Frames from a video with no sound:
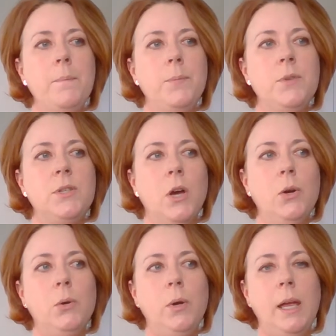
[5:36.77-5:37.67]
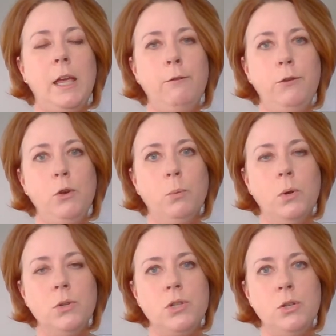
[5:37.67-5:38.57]
So if you
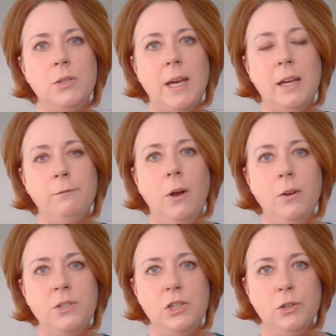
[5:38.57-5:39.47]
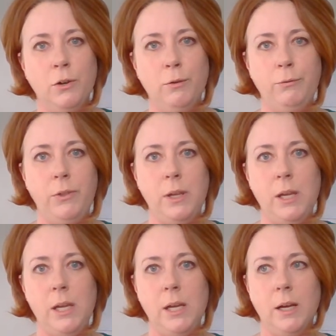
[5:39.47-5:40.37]
want to take advantage of
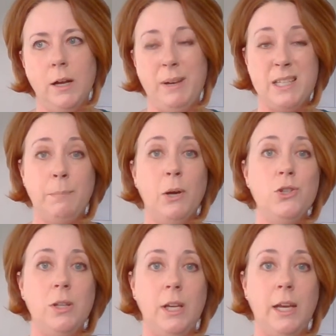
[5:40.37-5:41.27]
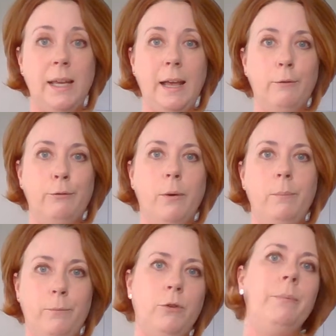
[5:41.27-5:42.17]
the exposure that you're going to get
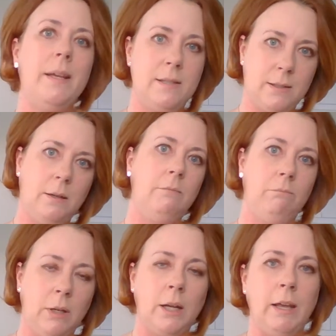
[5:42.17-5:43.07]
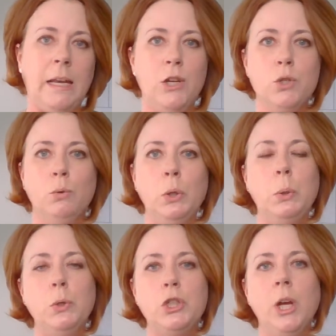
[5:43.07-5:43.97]
from this kind of initial
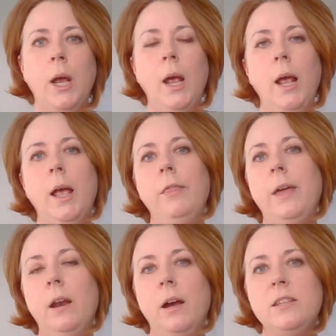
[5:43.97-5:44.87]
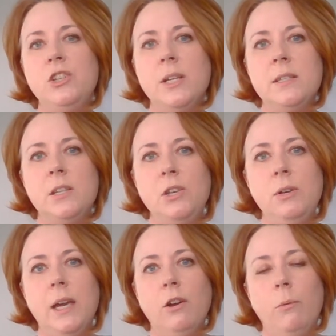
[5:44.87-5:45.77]
launch, then I suggest that you
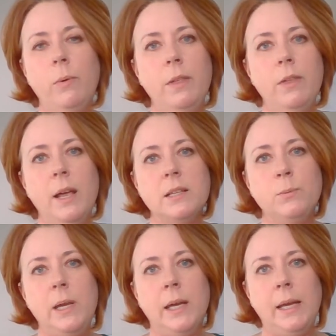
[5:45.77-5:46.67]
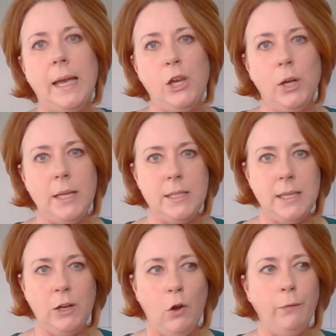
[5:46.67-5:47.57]
get on within the next week and get your
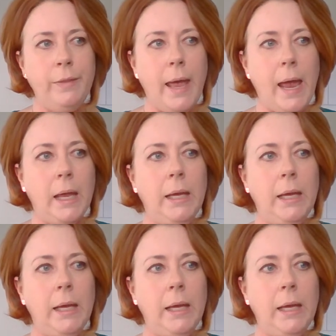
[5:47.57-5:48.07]
listing on there.